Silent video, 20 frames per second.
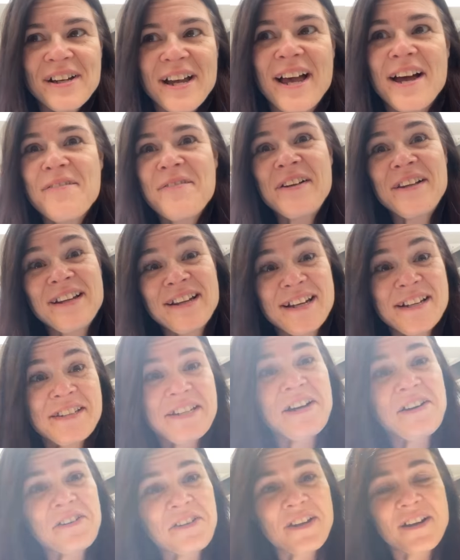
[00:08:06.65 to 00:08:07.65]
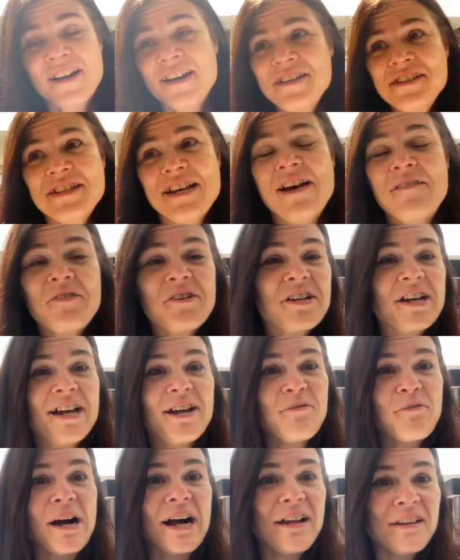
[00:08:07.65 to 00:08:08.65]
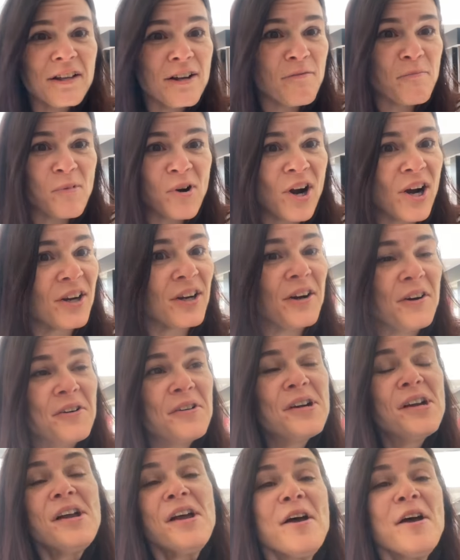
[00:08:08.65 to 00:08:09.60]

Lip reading: I feel like I tell you guys every day why I love Morocco.